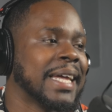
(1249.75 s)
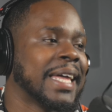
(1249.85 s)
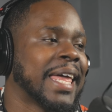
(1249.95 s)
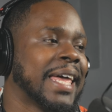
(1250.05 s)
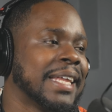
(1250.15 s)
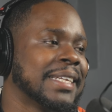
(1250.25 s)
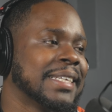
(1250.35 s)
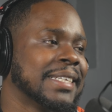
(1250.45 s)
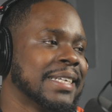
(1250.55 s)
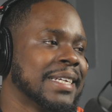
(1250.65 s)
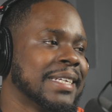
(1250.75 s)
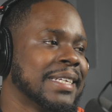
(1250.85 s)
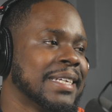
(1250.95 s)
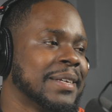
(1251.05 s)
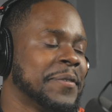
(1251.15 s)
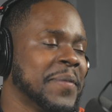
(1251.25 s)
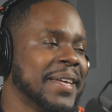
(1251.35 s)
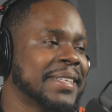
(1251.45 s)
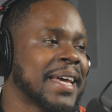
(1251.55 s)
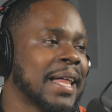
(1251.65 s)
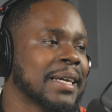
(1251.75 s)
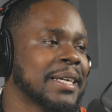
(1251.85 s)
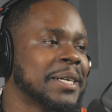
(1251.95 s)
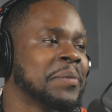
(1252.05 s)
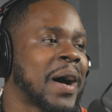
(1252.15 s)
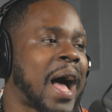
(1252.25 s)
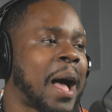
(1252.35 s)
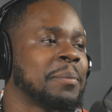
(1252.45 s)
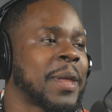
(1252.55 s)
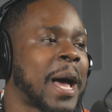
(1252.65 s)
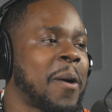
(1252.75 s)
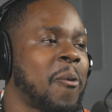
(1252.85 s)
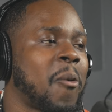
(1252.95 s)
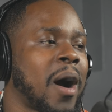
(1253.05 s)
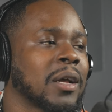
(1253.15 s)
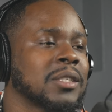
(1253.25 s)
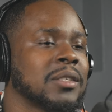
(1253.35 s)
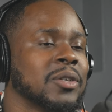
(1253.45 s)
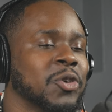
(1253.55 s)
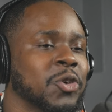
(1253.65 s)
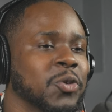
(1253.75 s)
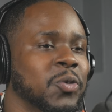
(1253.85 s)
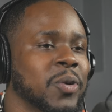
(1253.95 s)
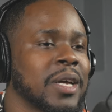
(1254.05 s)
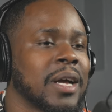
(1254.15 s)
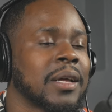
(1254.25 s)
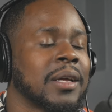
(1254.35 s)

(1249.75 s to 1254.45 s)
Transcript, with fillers: And me telling him, I'm not washing you,